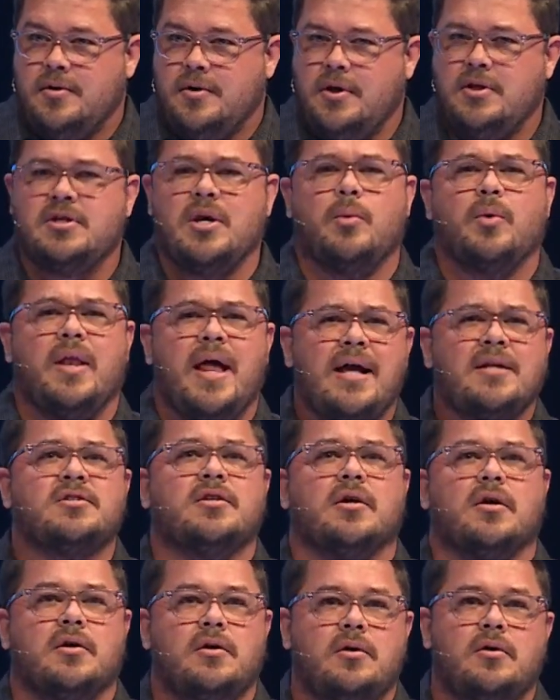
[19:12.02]
You say, well,
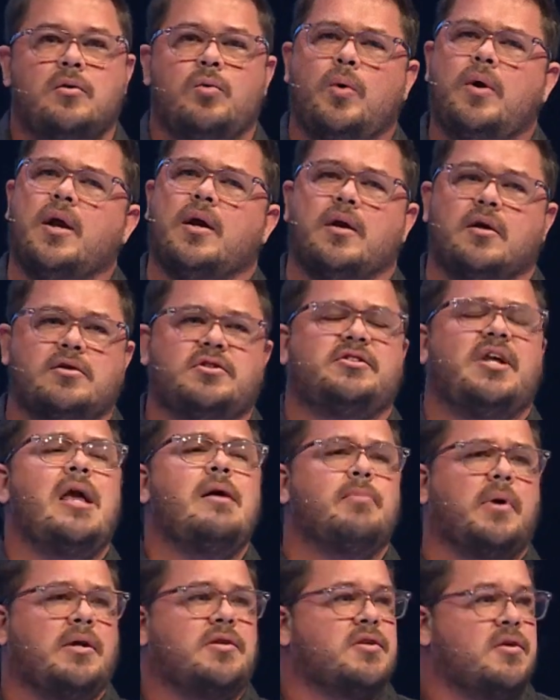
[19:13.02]
that's a, what a
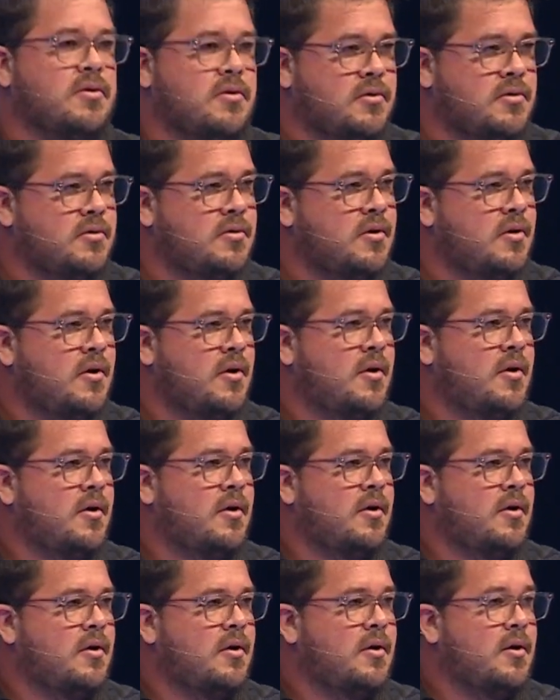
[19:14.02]
statement.
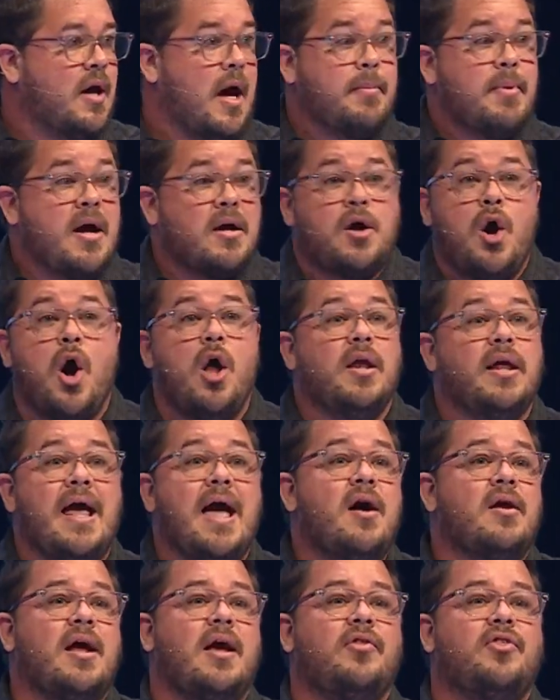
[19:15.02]
I'm not calling
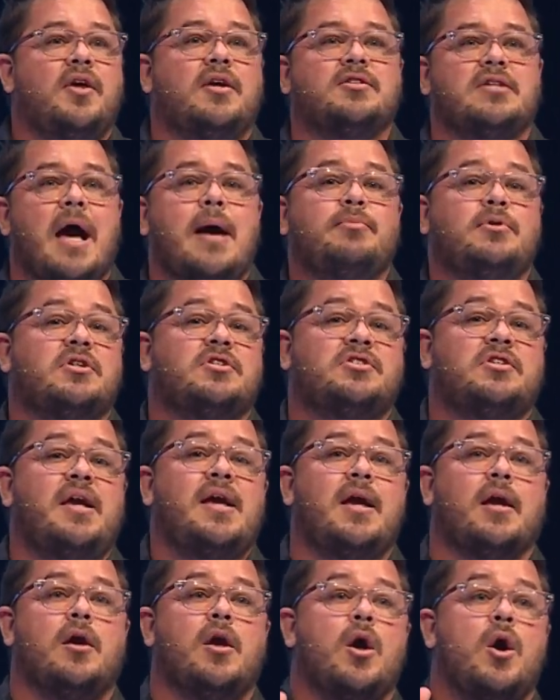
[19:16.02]
out atheists. I'm just
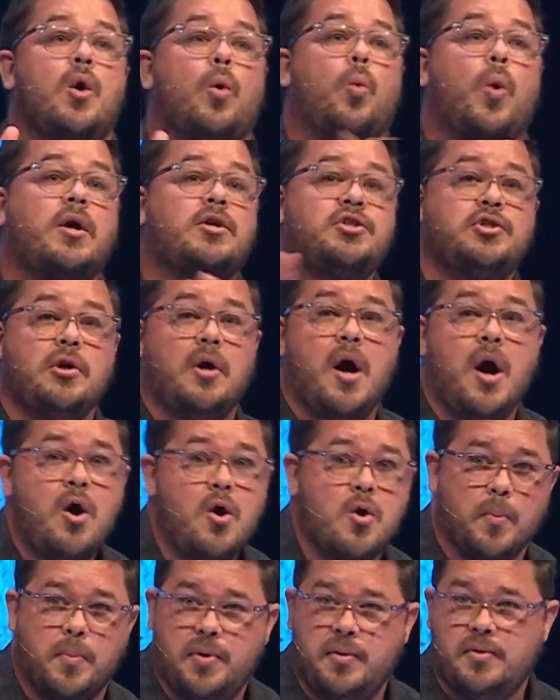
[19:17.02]
saying, what's your
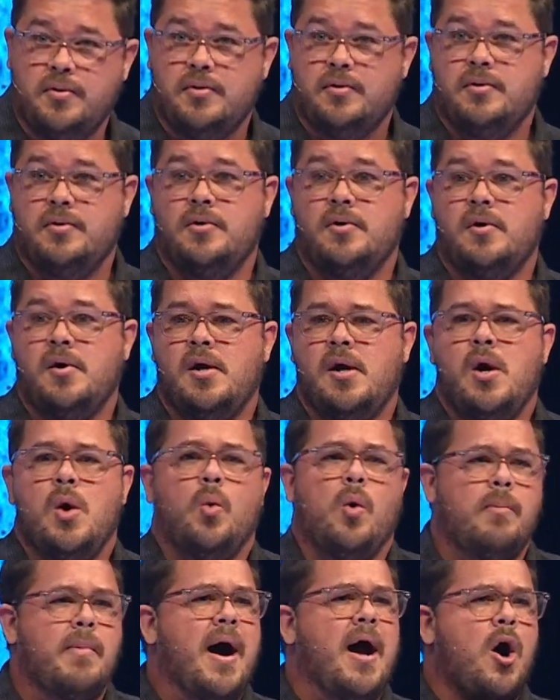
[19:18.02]
hope?
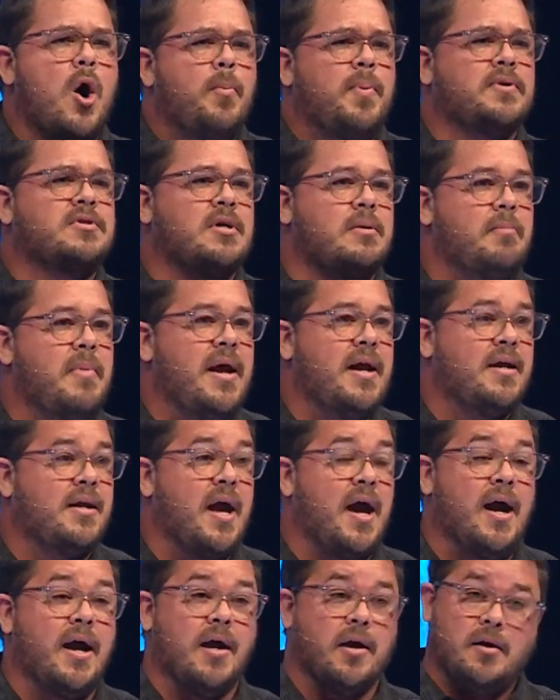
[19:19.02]
Well, my hope is in
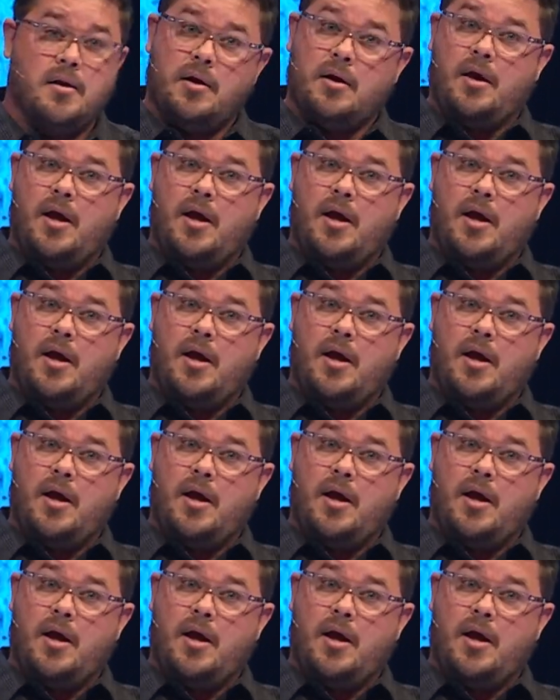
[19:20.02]
mankind.